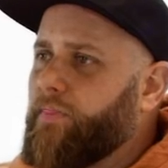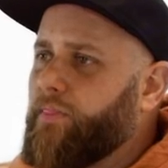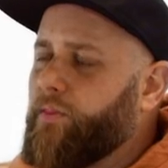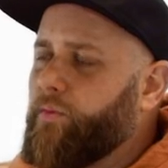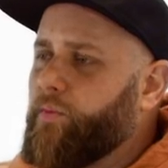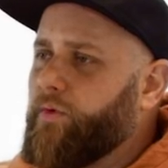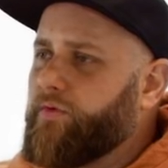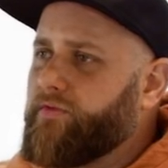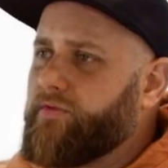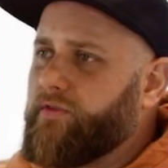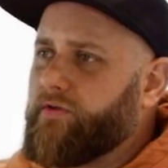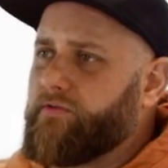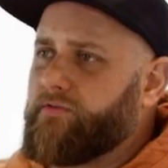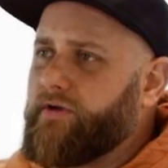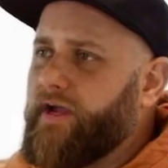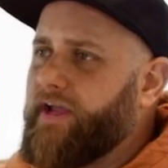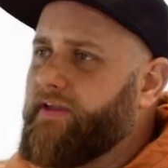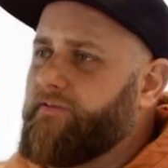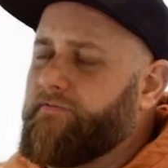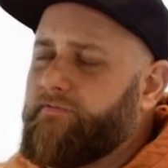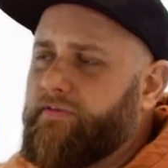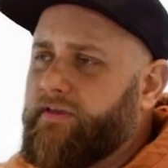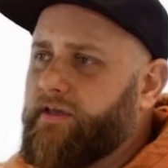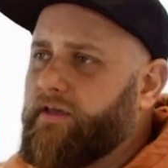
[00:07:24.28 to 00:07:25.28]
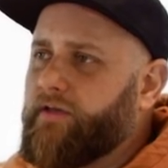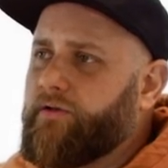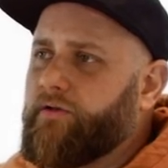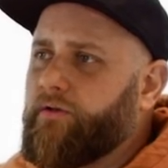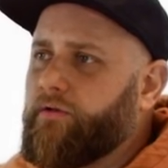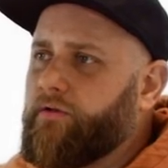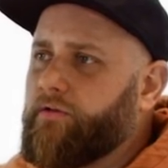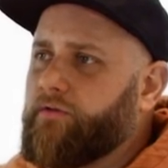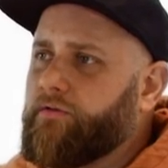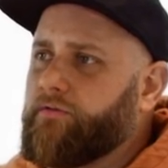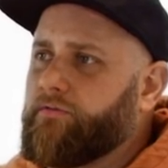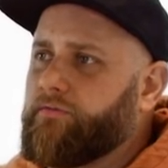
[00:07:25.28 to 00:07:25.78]
was the right
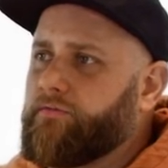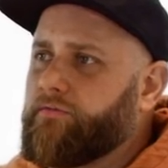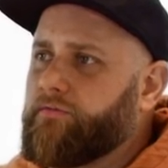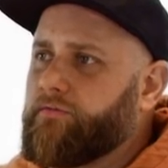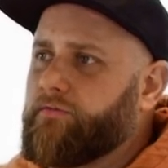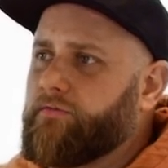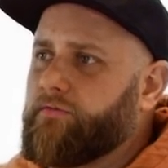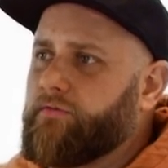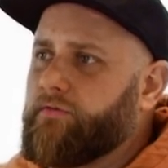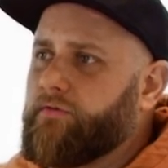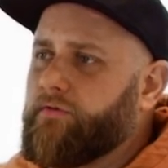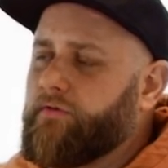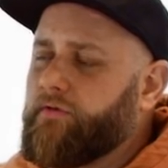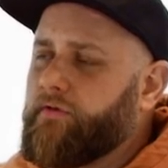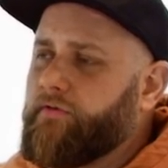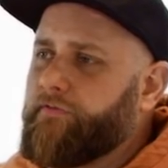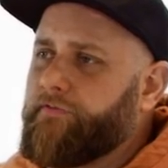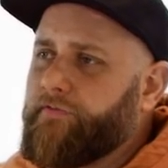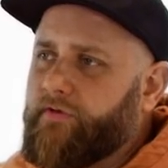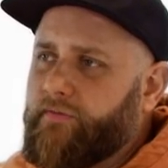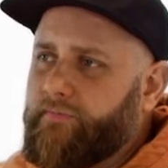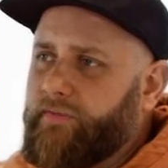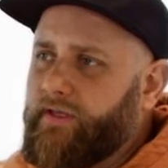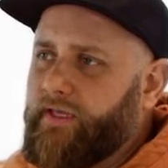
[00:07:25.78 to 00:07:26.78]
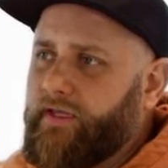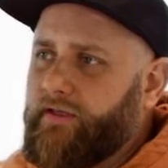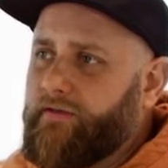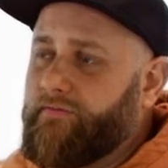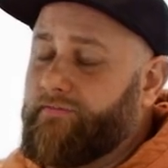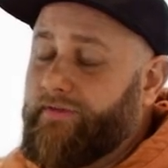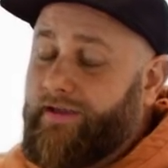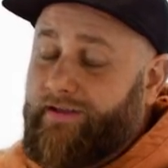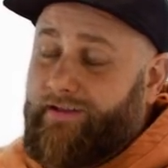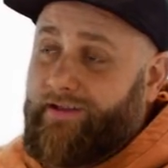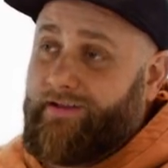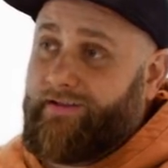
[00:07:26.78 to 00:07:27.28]
vehicle for me,
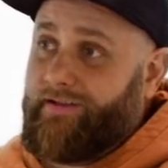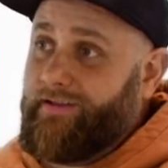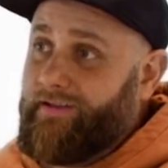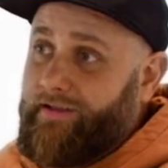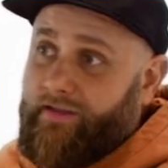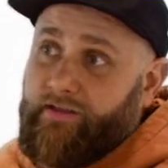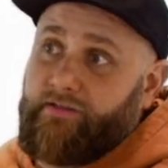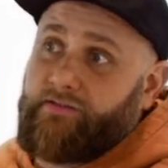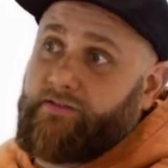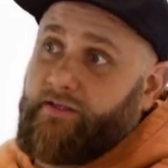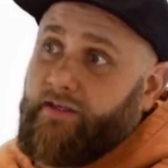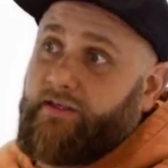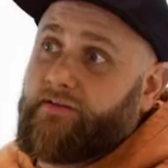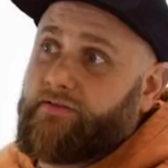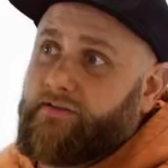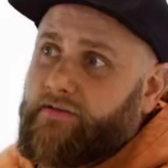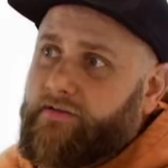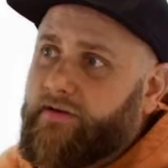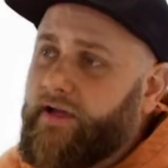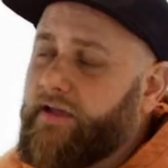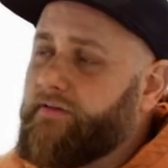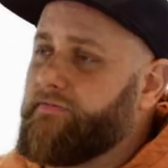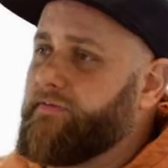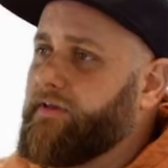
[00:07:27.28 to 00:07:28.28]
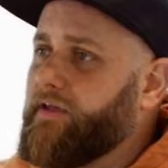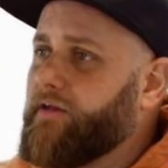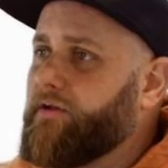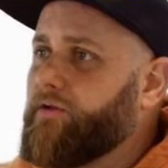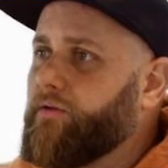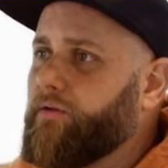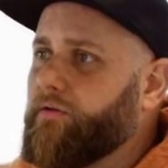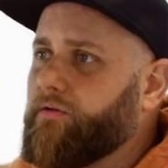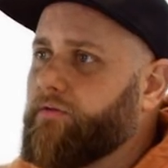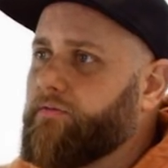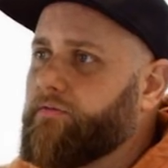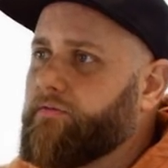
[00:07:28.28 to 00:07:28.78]
and it is the right
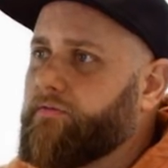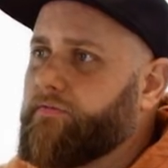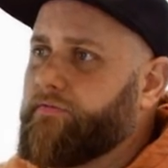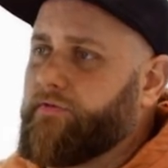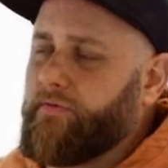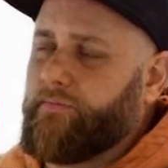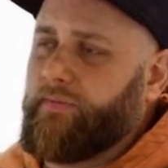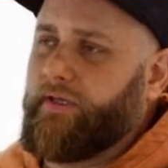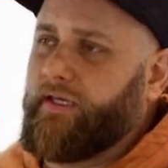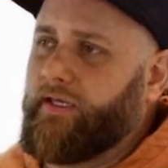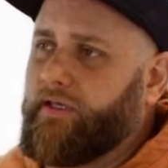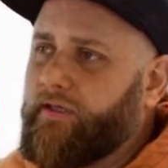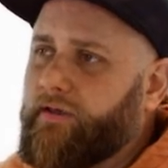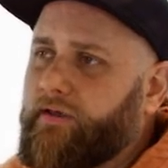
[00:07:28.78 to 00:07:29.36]
vehicle for me.